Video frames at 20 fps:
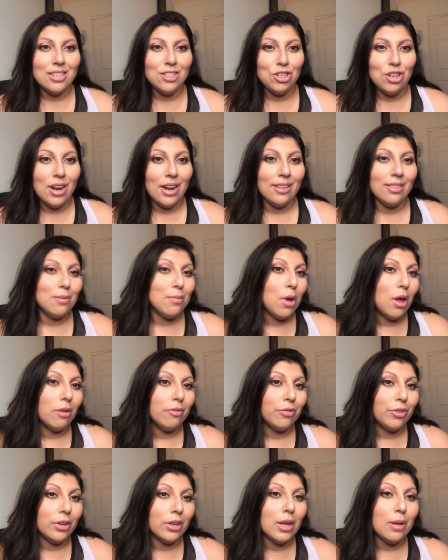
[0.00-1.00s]
trying them
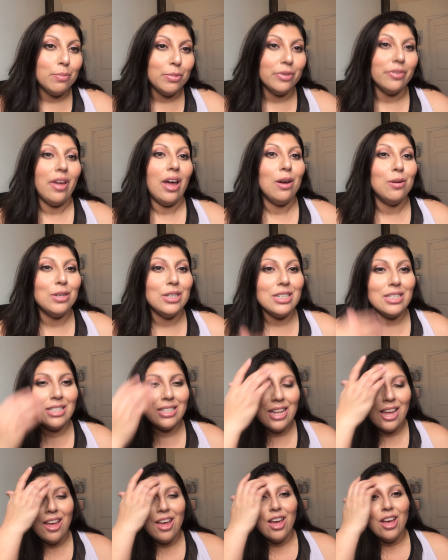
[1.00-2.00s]
on for a couple
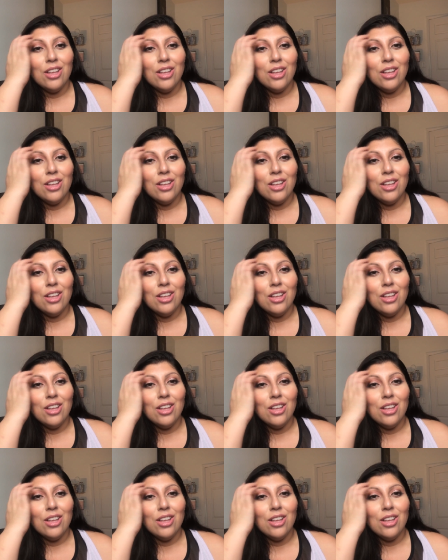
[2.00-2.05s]
hours.